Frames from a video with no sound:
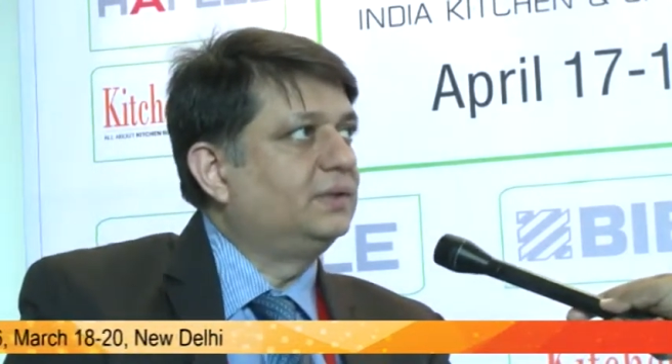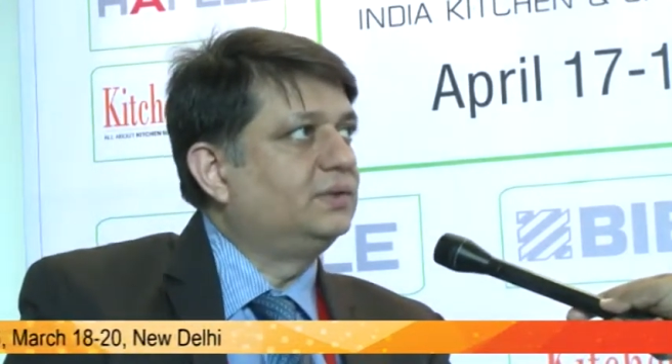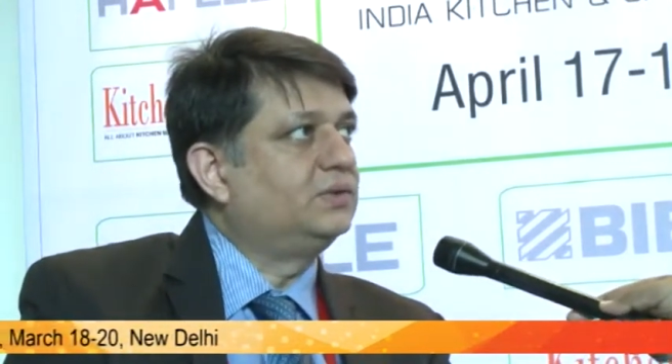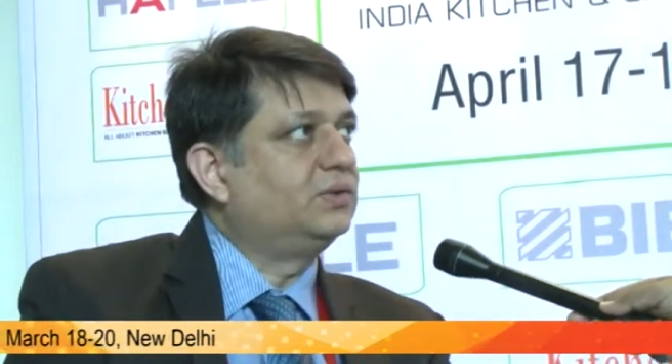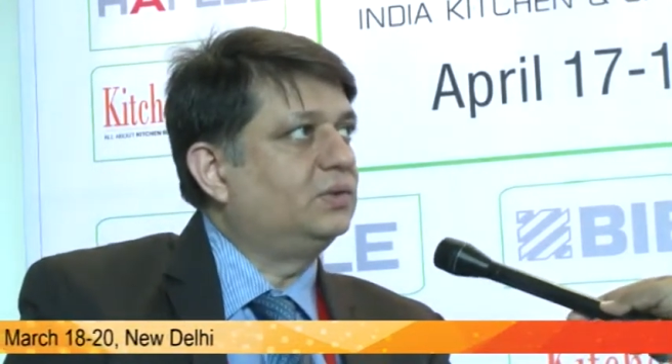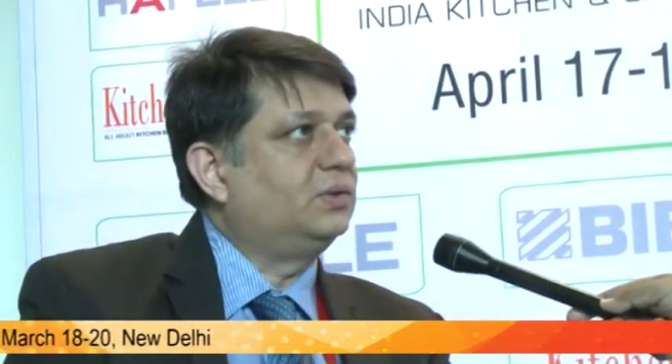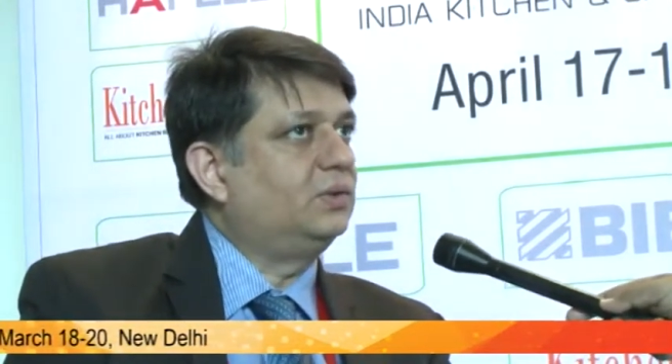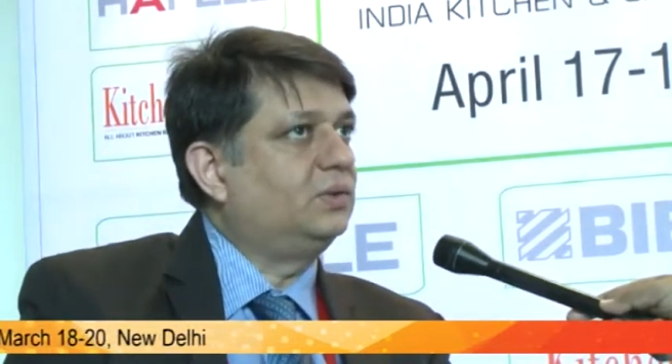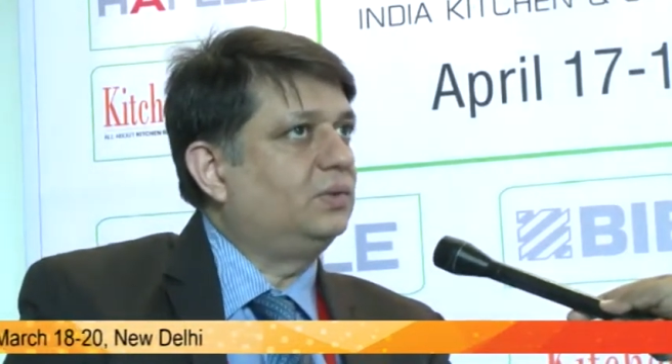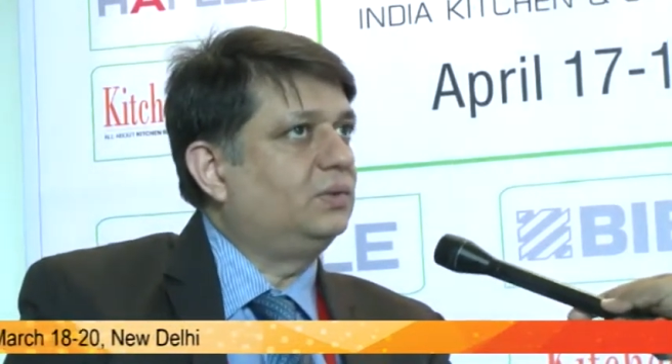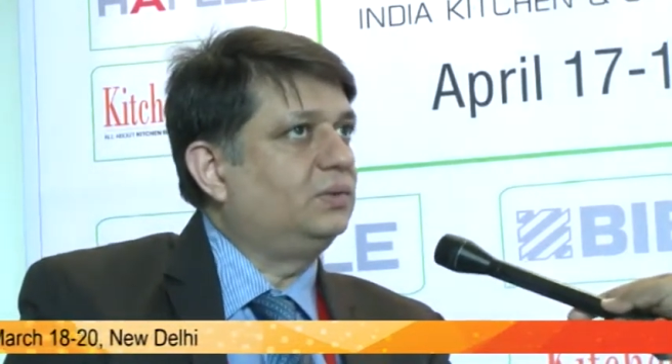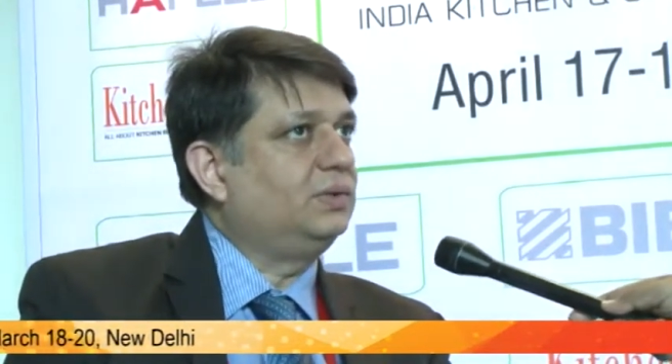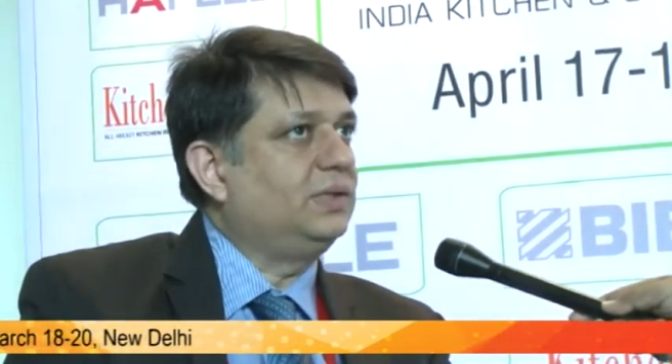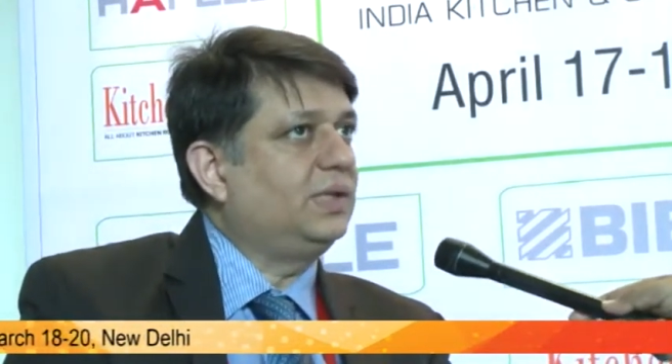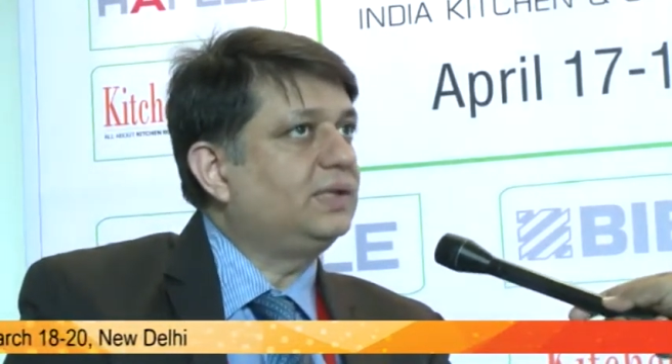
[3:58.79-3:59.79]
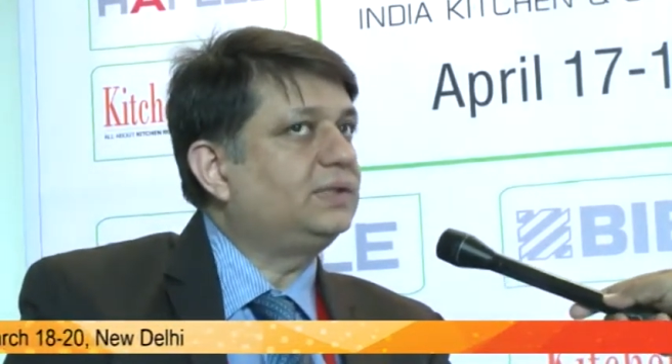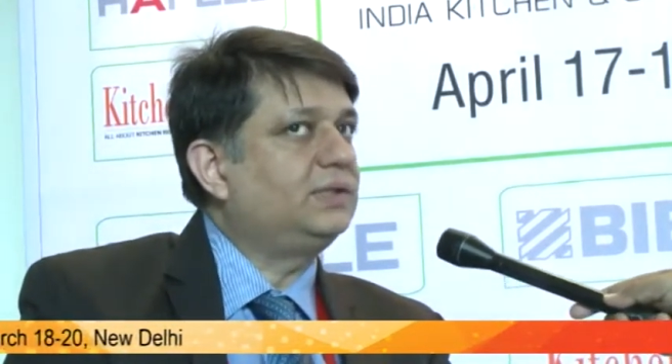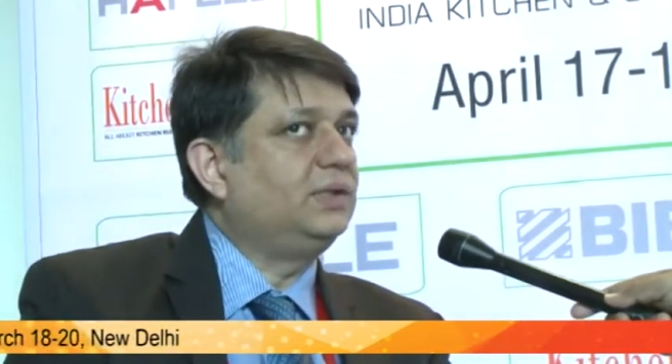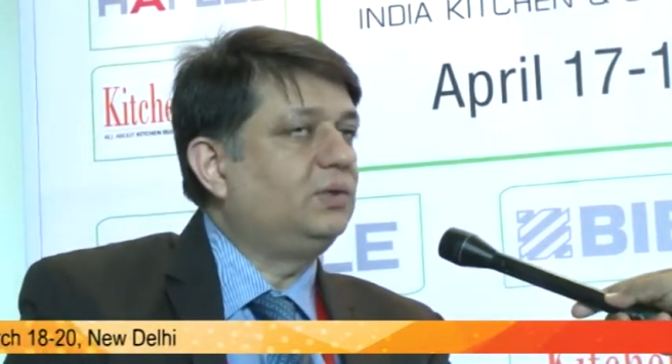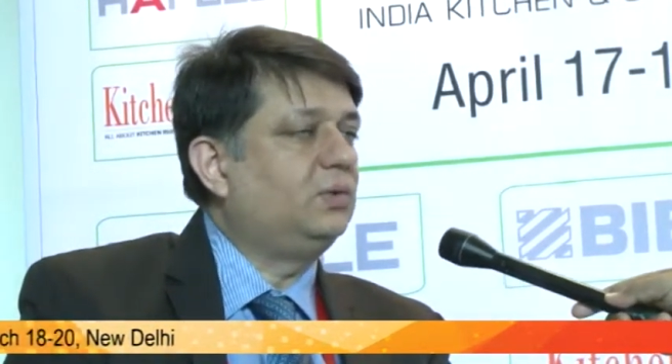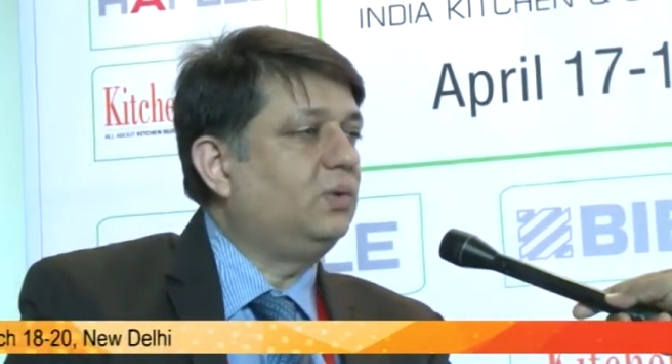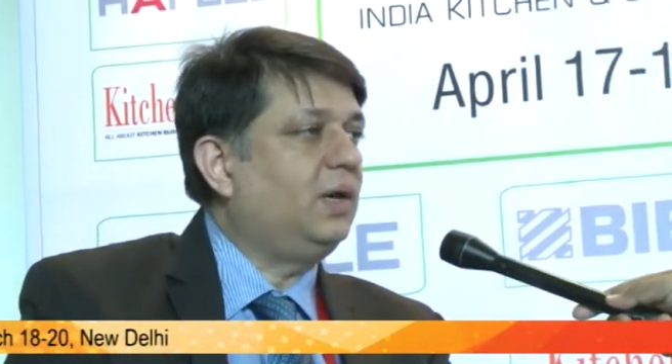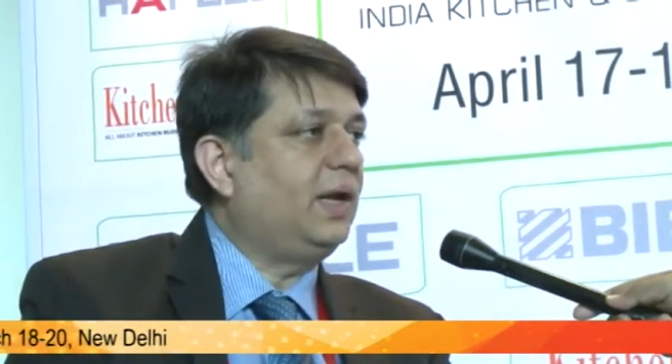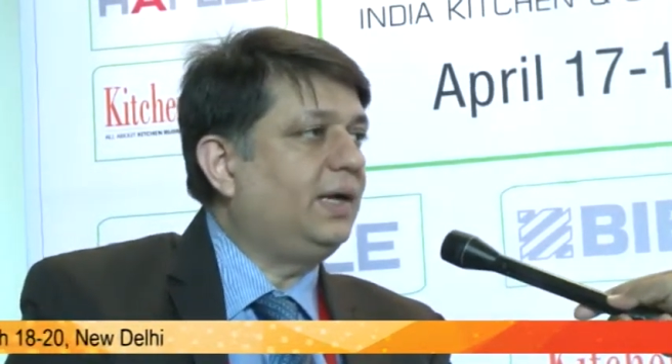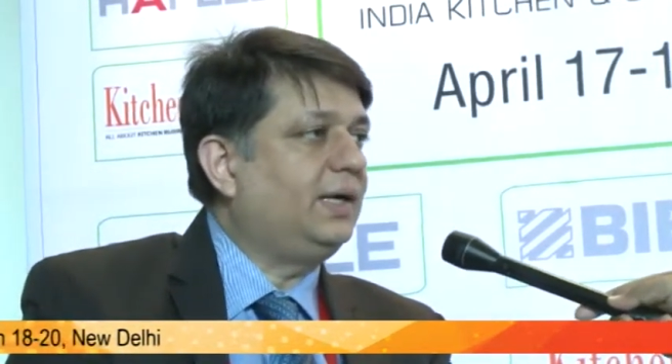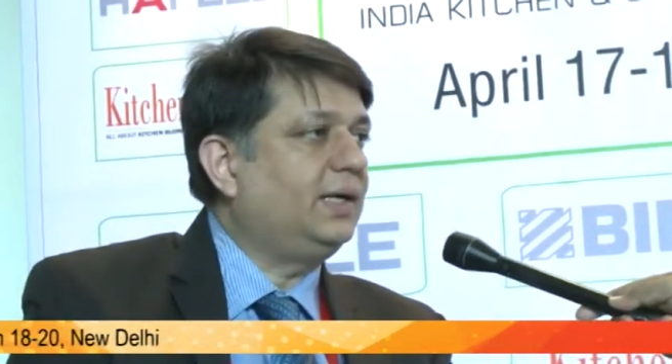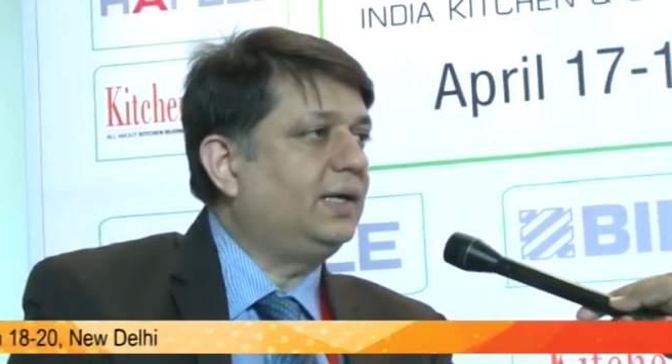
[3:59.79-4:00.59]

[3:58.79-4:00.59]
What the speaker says: So yes, the whole idea